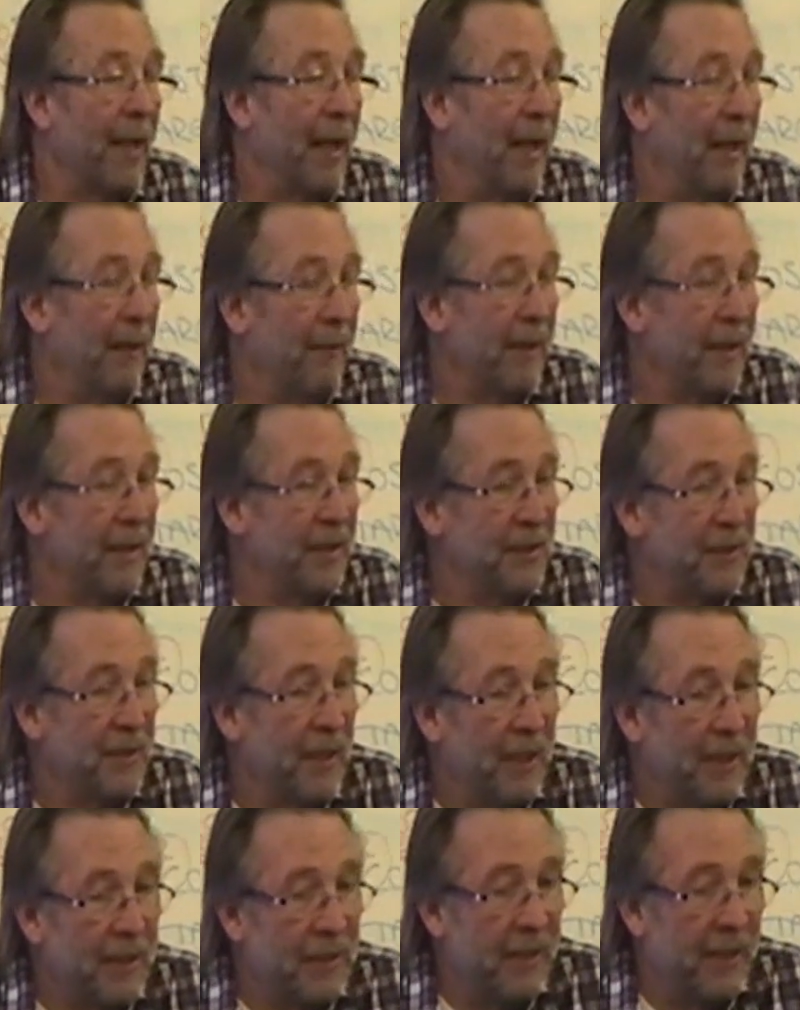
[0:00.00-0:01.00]
can I
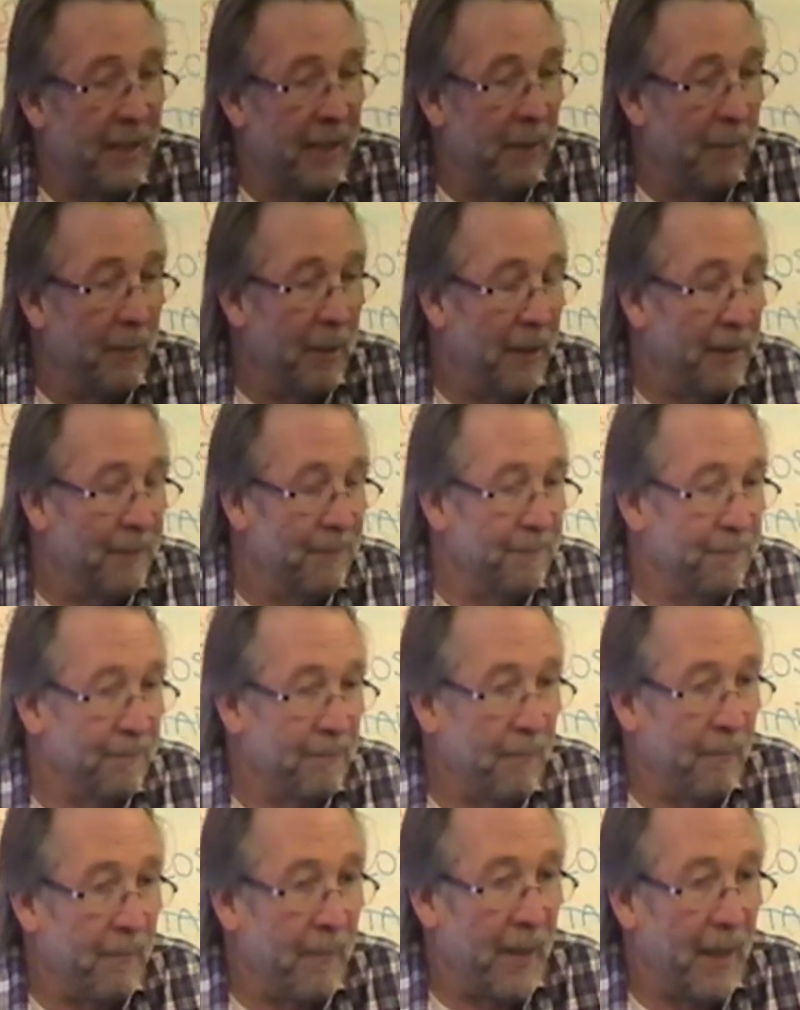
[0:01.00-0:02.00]
start really? Well,
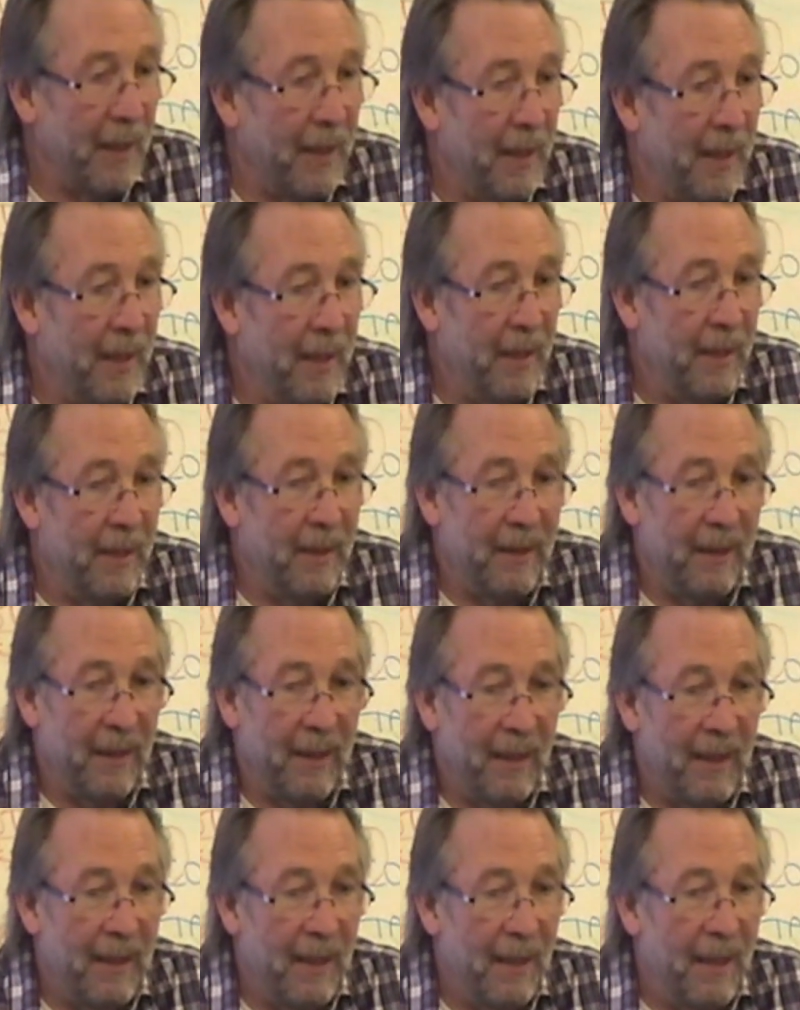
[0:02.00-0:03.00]
I
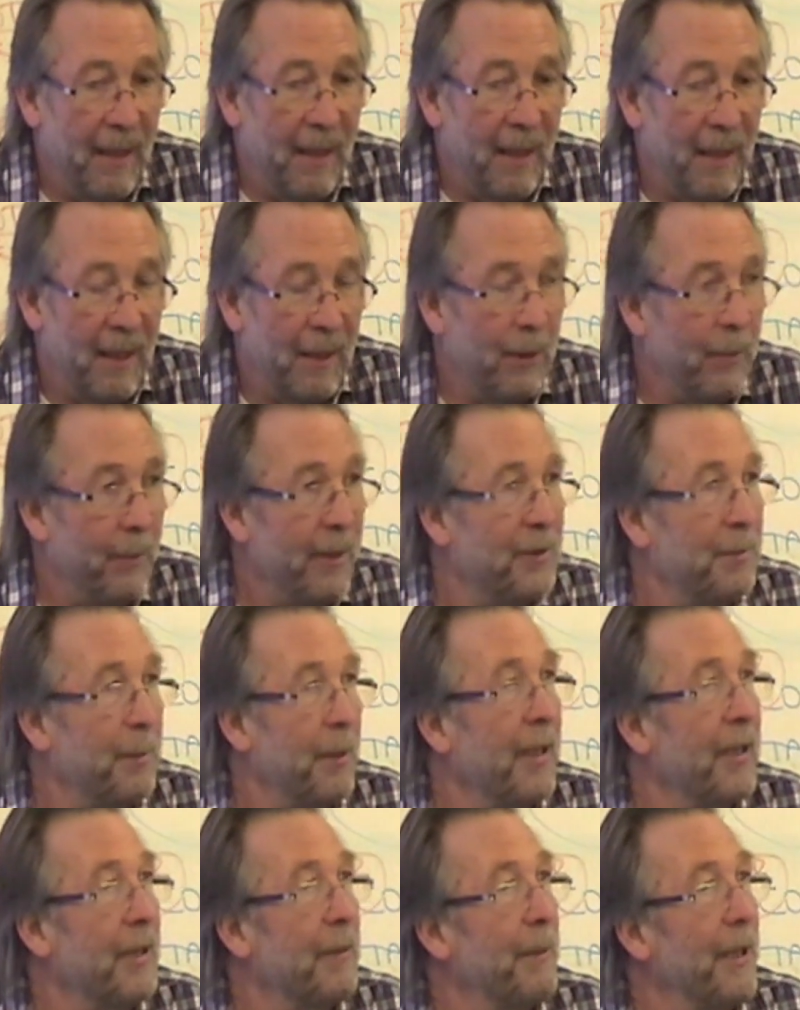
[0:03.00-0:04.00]
always
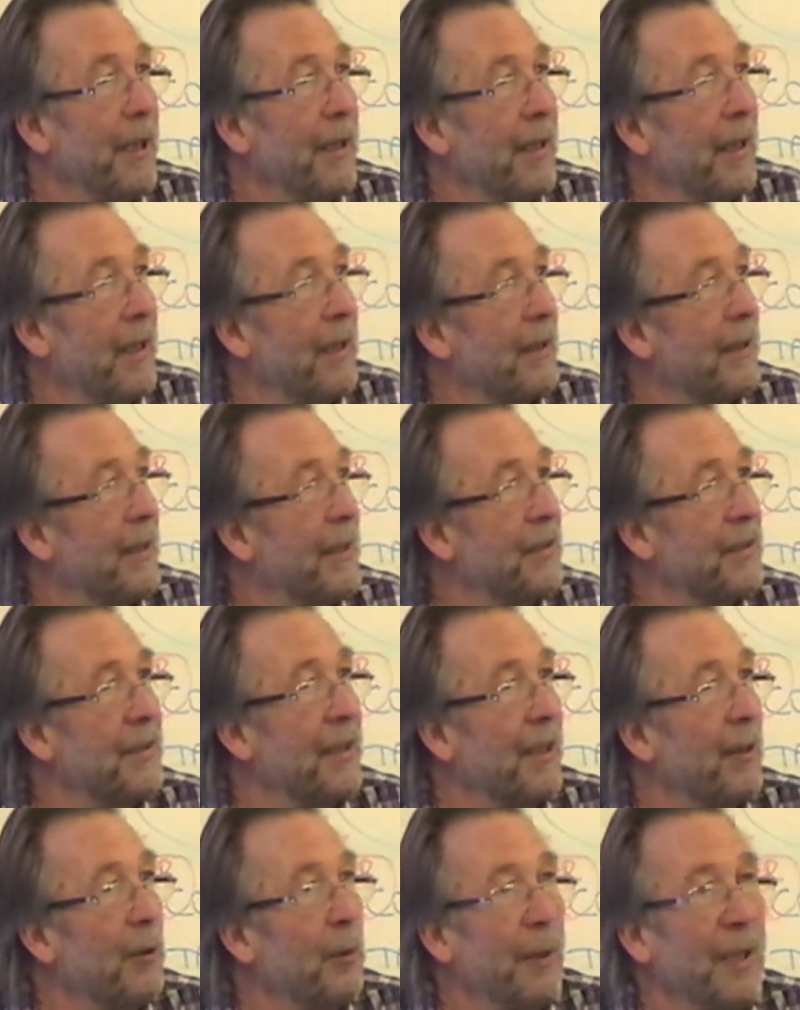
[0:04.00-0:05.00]
wanted to be an
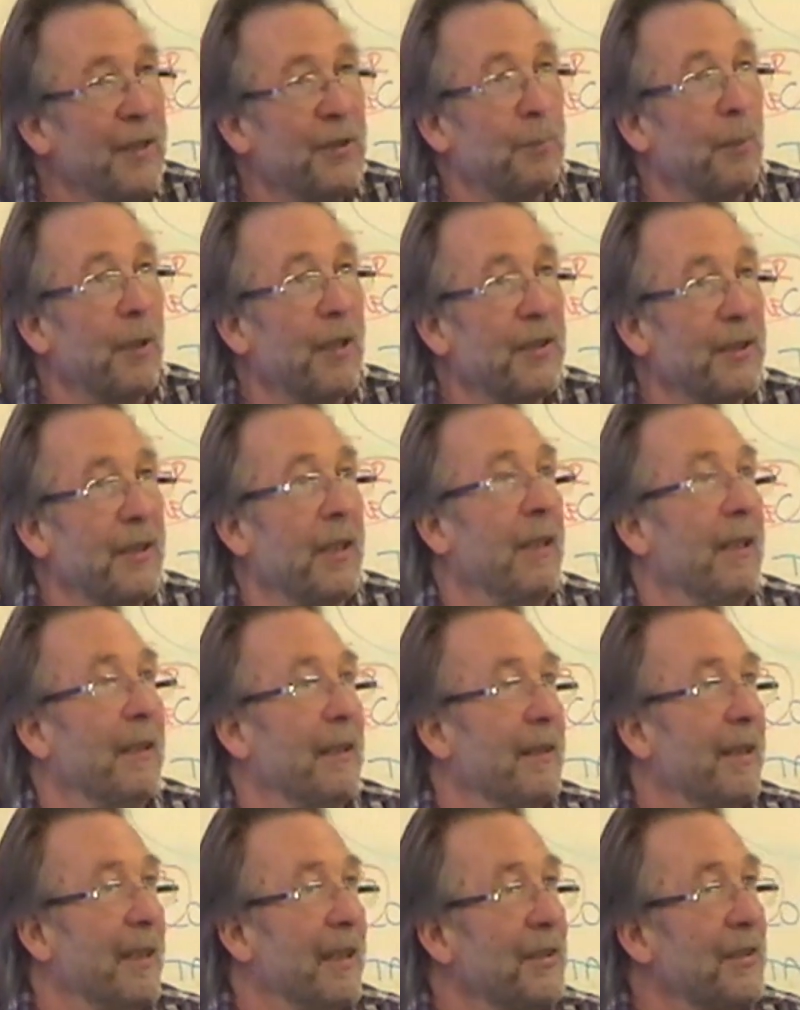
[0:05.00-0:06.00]
artist. I always was an
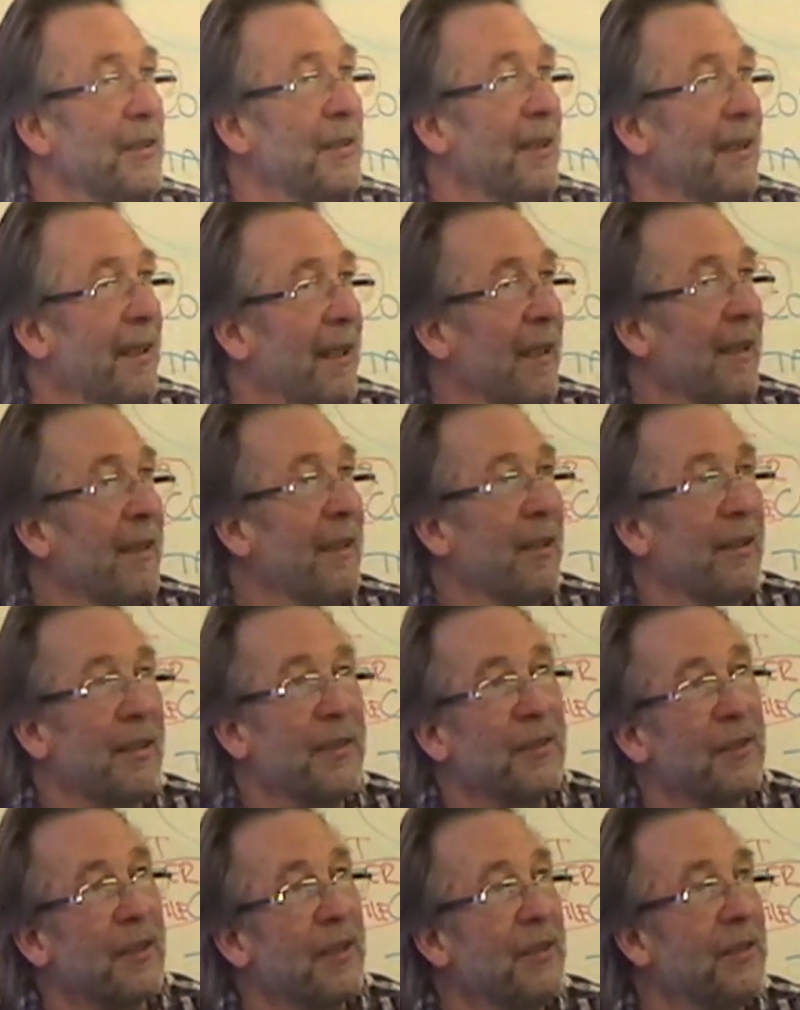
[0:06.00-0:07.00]
artist. I can
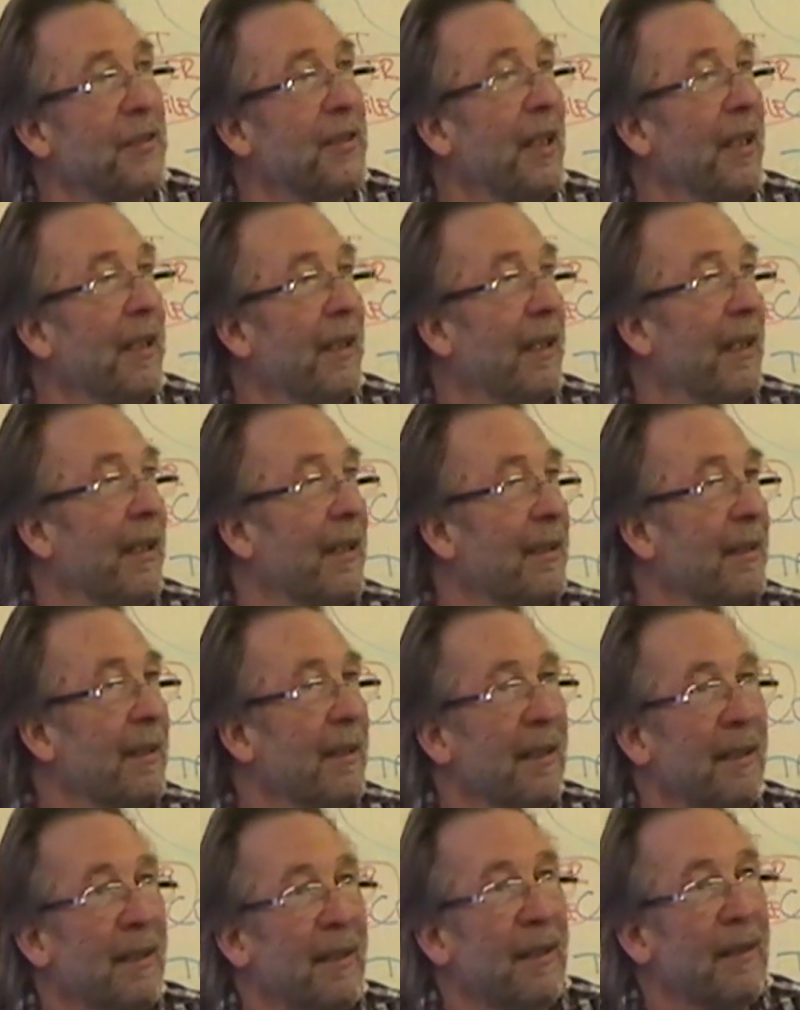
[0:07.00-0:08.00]
honestly say that
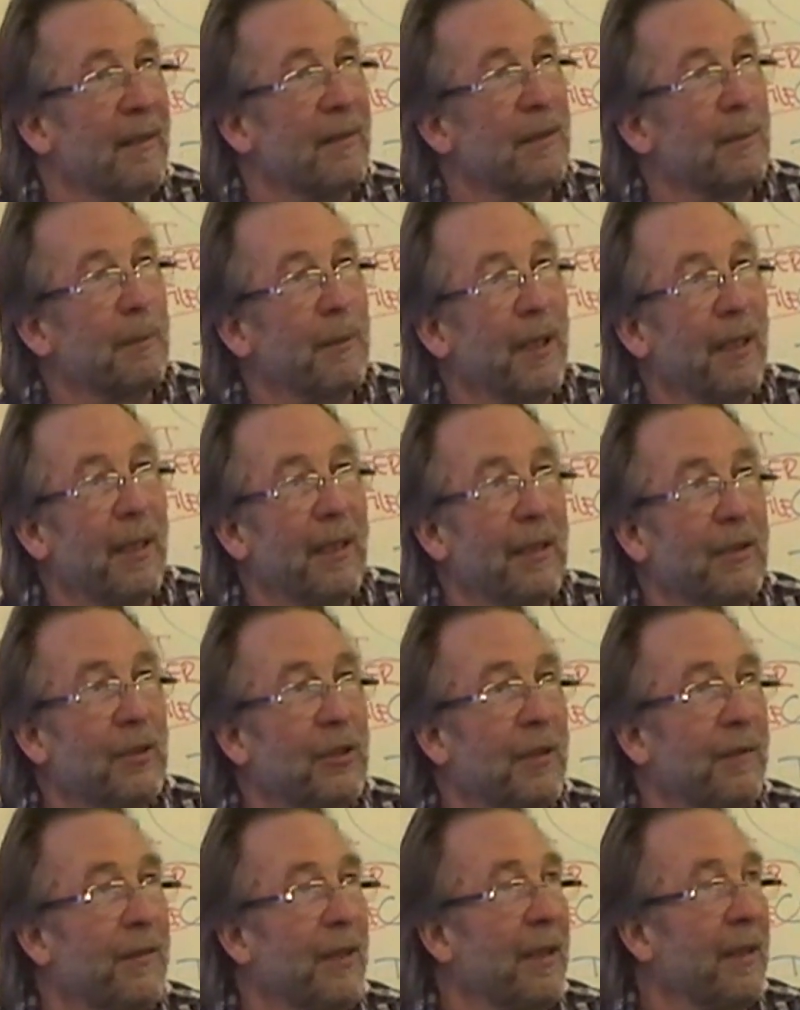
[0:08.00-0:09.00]
from the
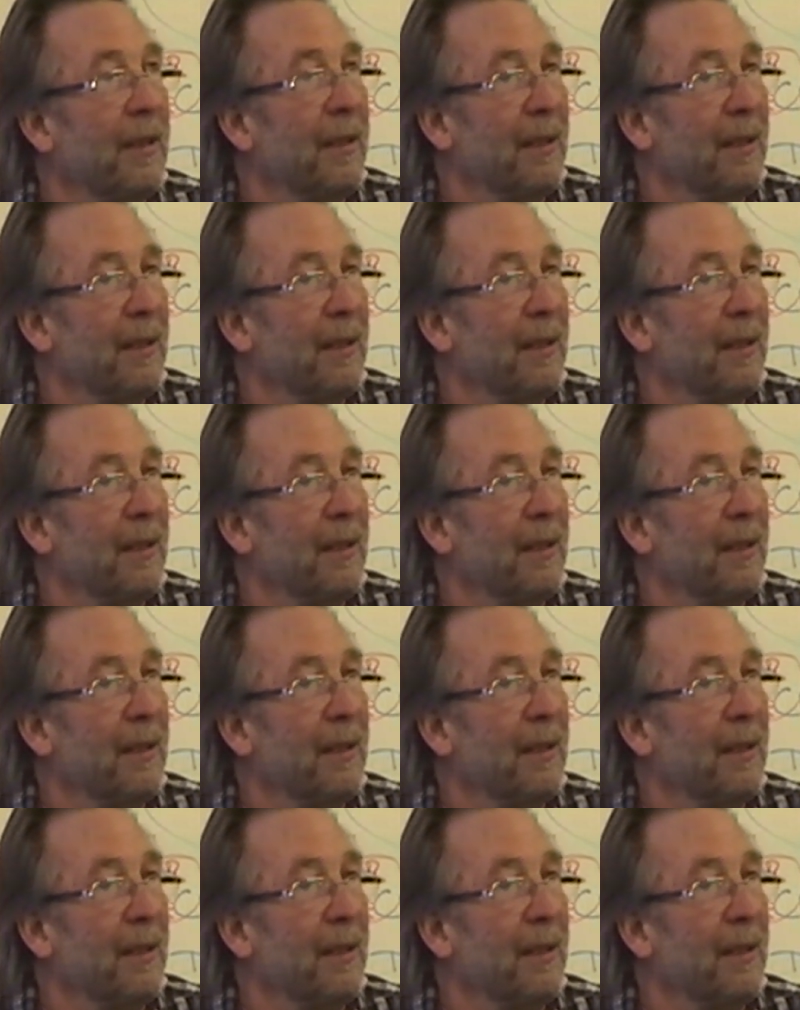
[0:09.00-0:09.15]
age of